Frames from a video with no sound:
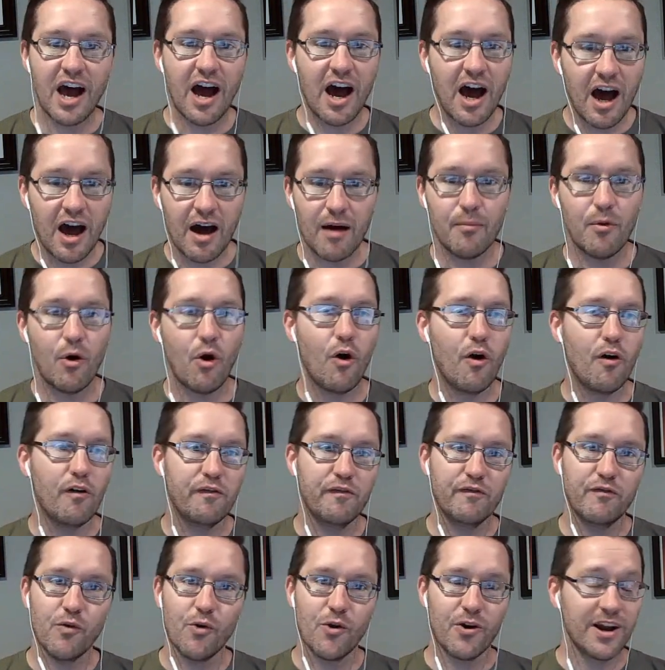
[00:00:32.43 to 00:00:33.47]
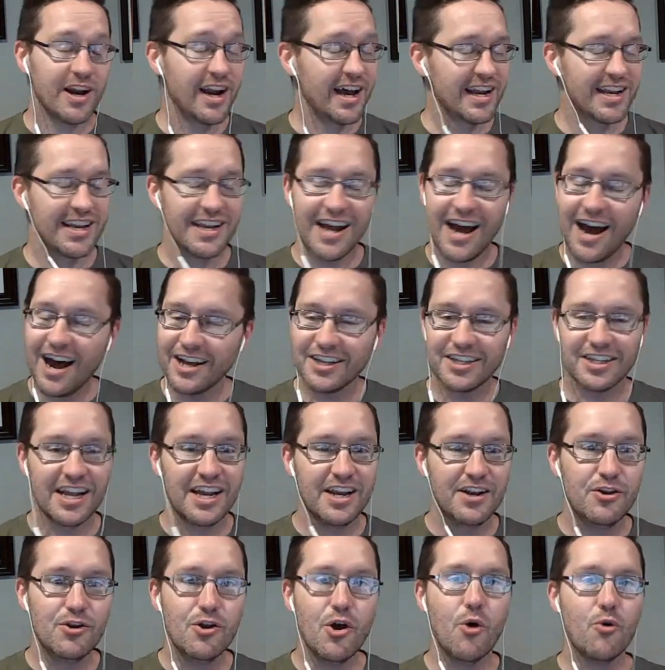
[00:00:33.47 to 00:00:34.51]
I'm all for it. And I honestly, I
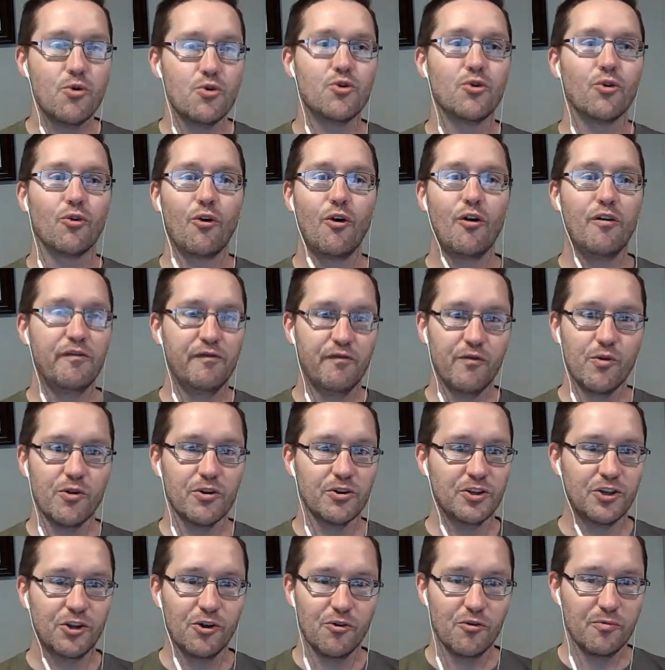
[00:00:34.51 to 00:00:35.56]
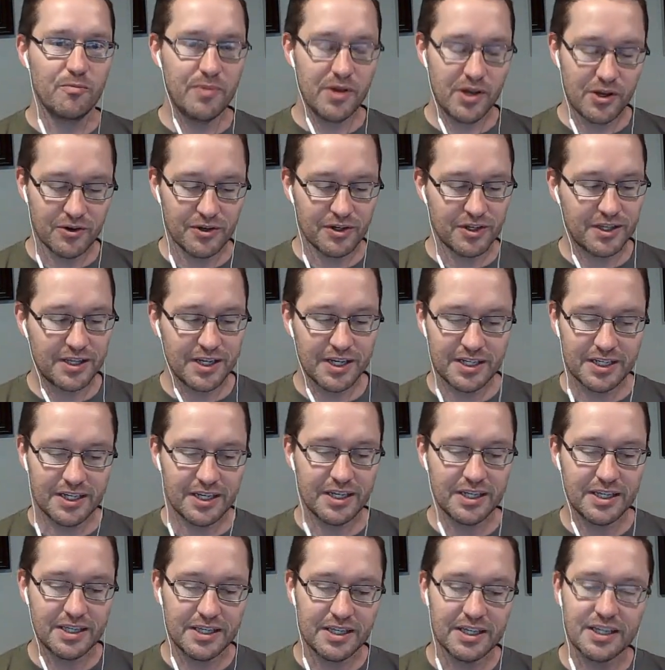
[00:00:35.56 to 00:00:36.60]
know you're all for it too, because this
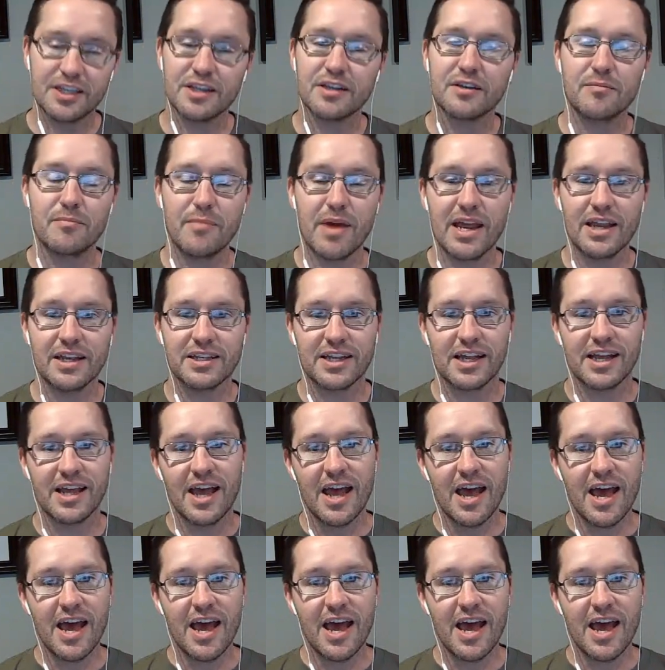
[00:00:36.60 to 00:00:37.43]
is this is amazing.